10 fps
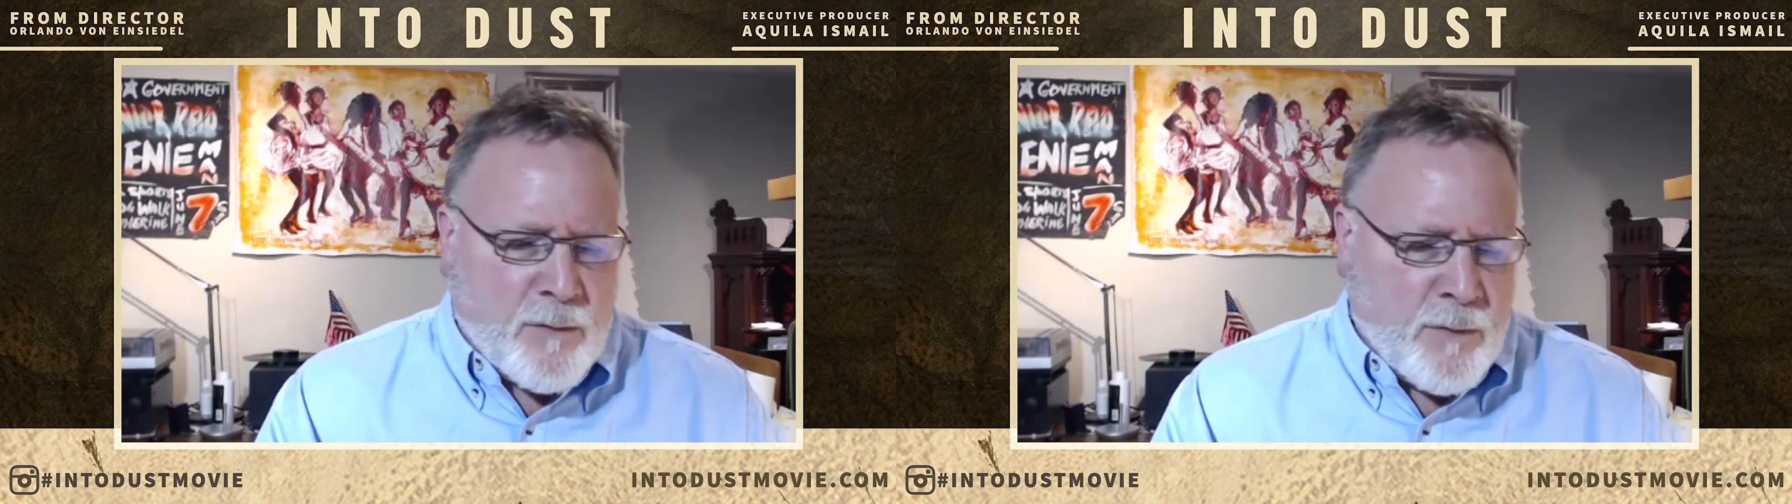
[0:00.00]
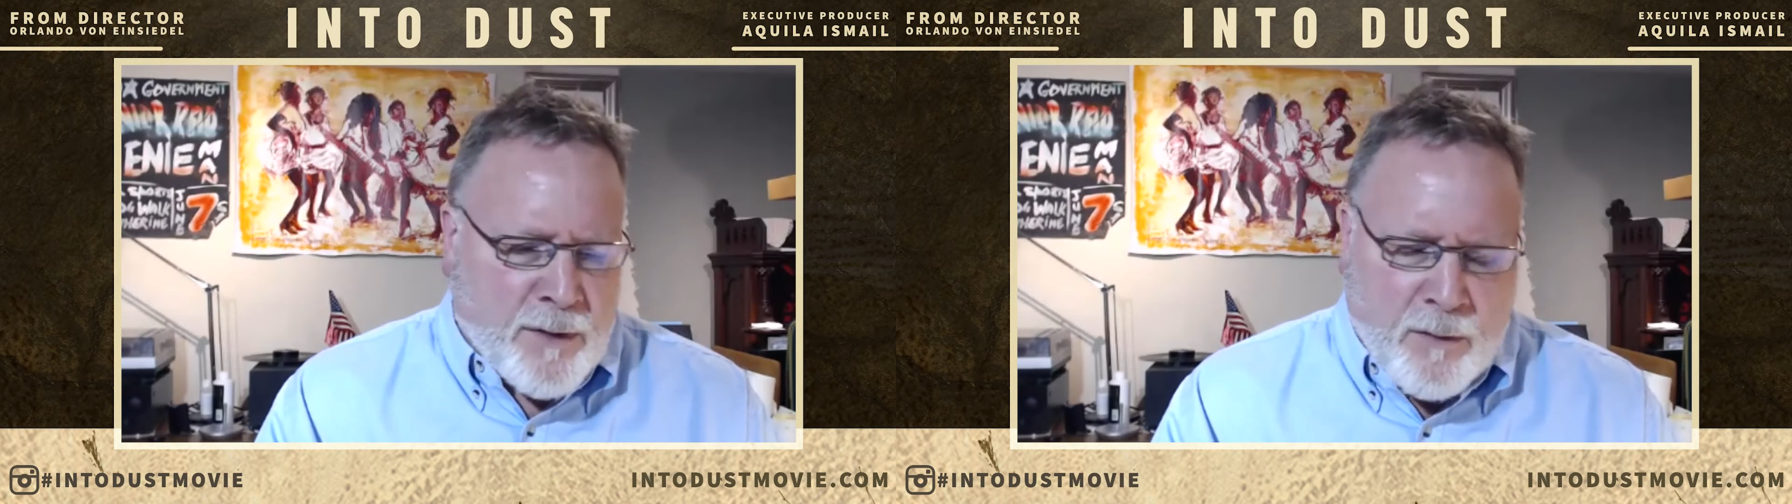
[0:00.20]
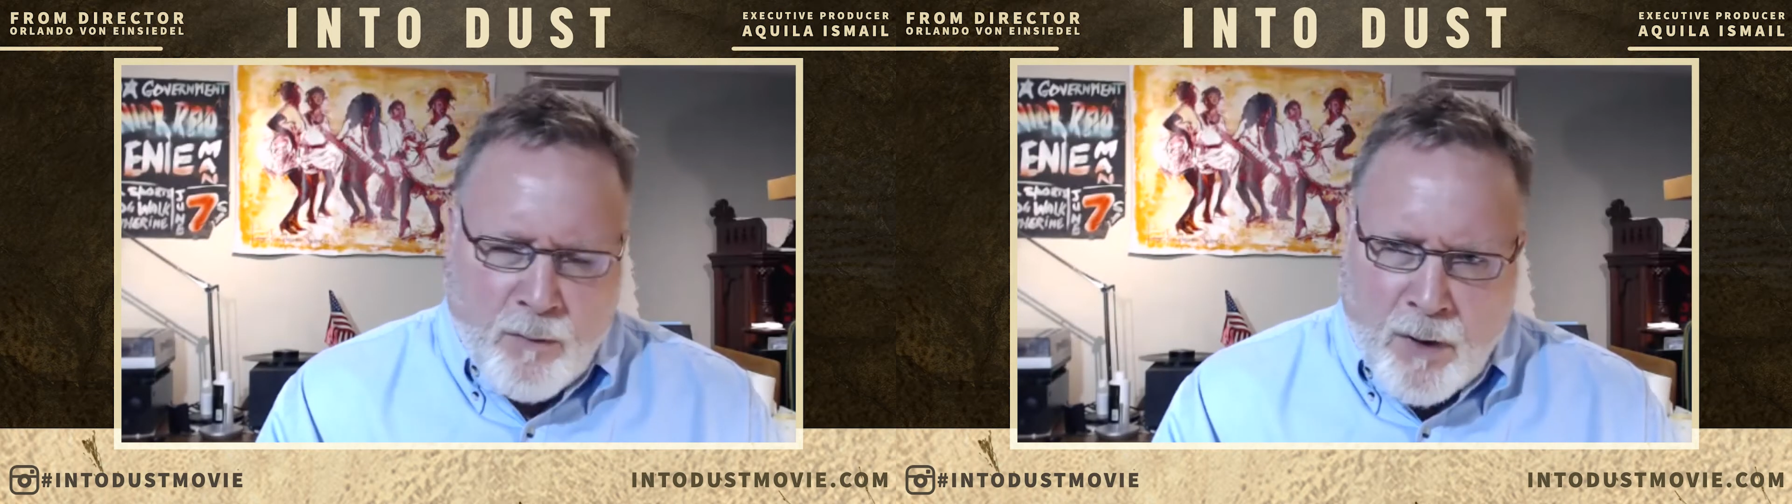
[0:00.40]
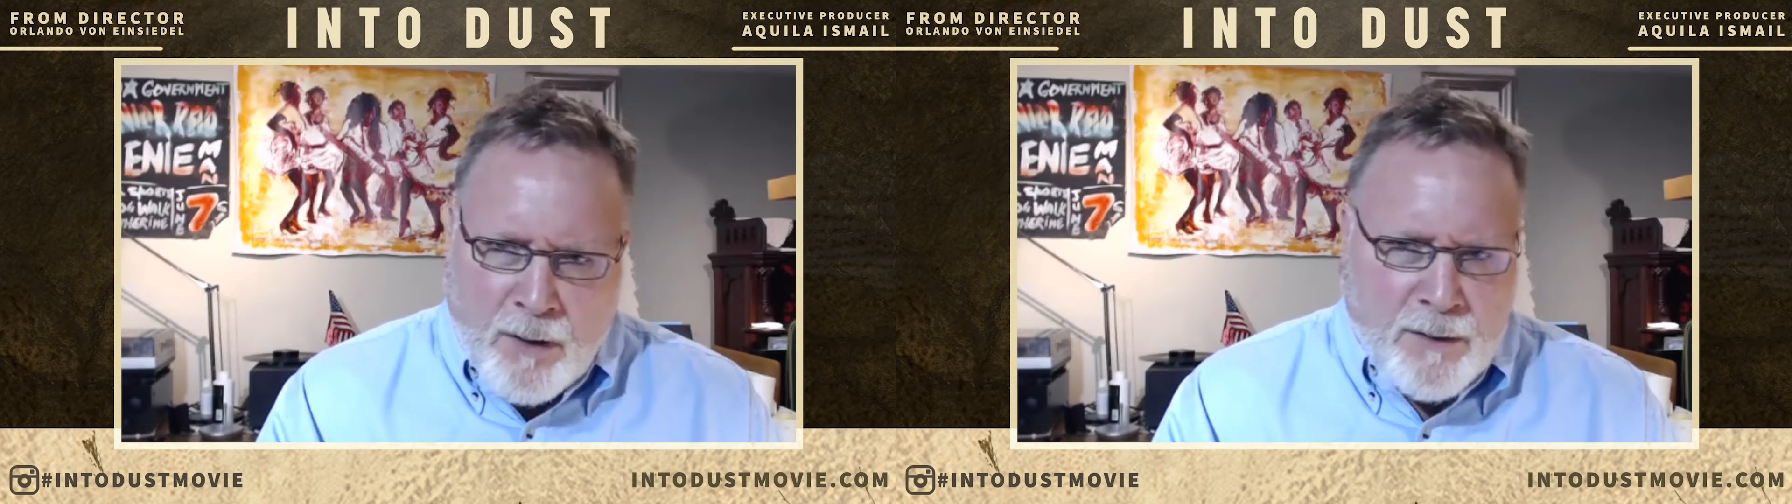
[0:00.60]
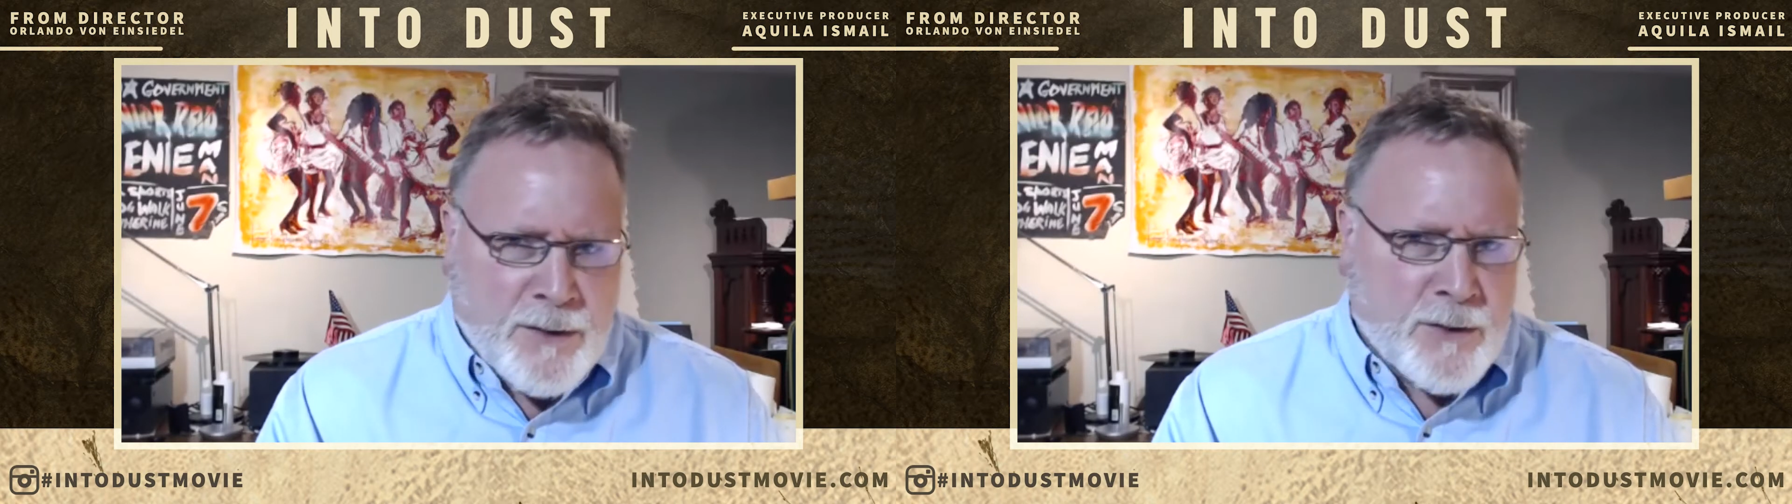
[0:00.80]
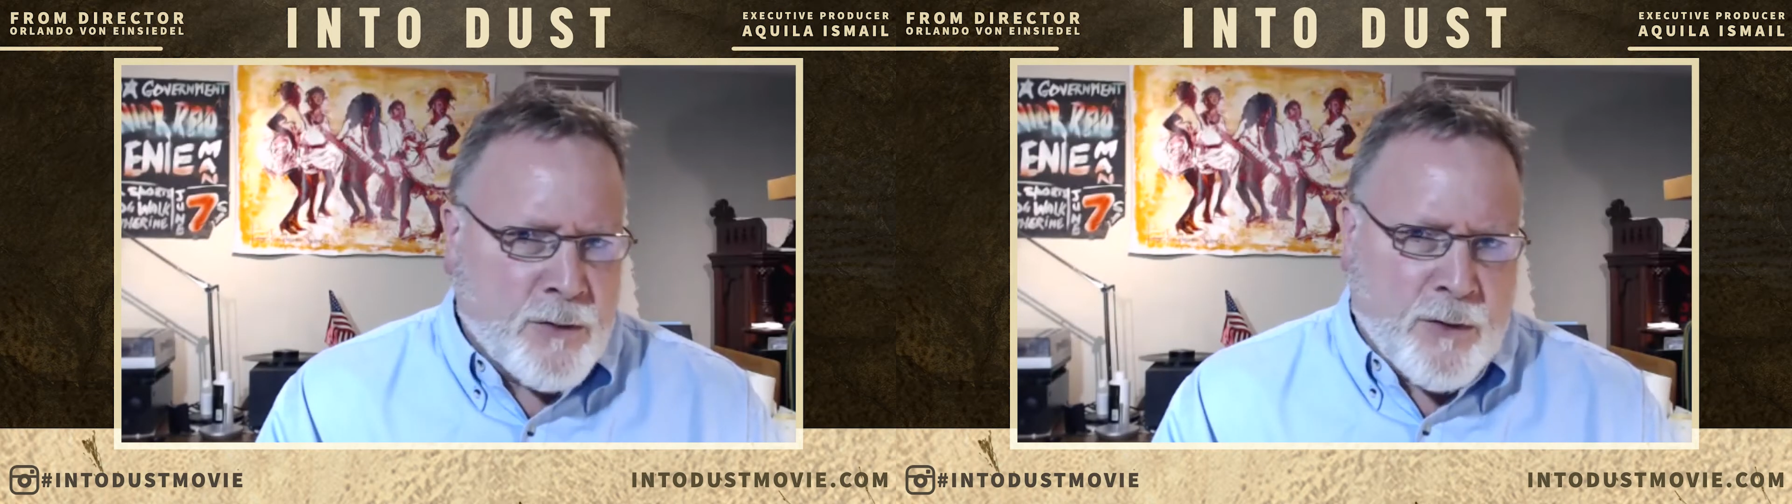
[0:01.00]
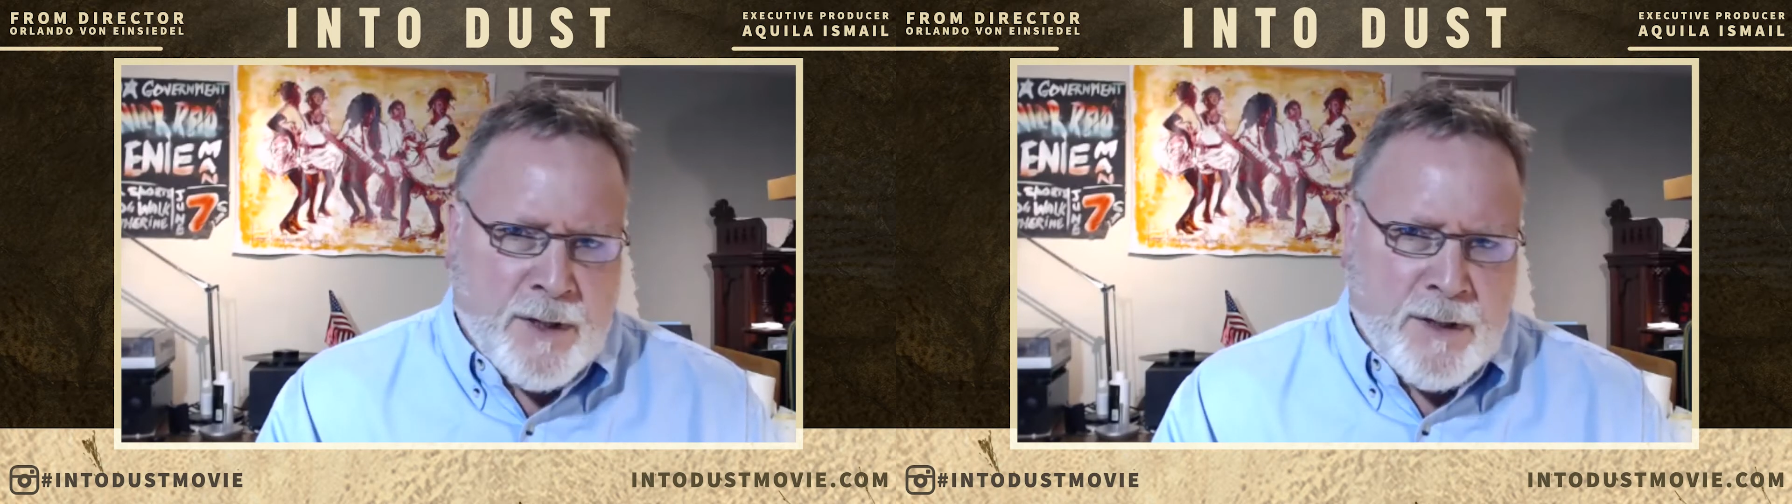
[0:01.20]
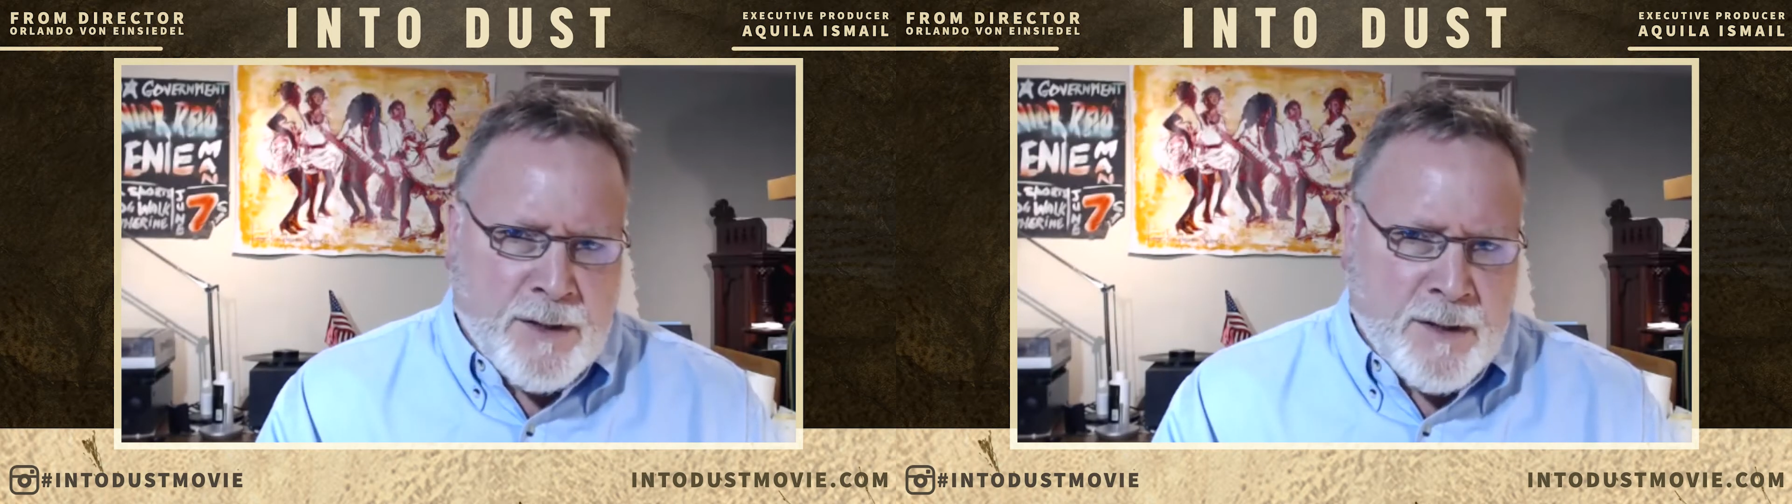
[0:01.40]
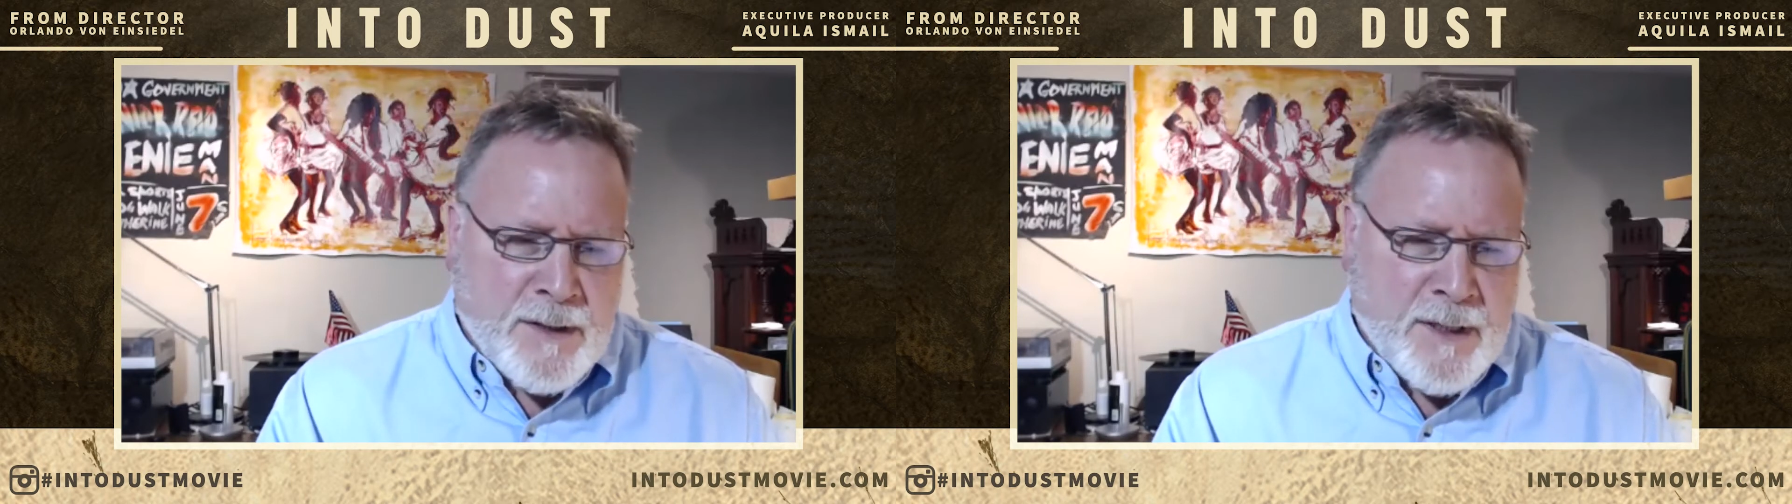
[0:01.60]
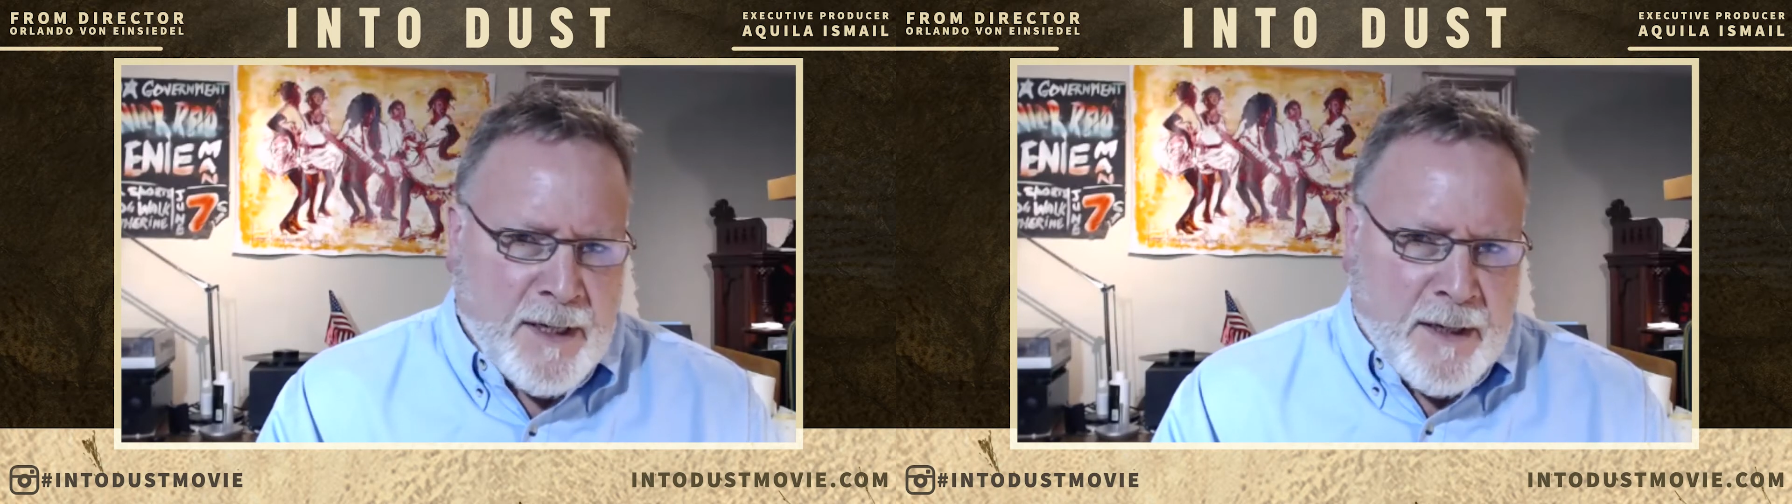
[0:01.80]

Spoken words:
with the water shortages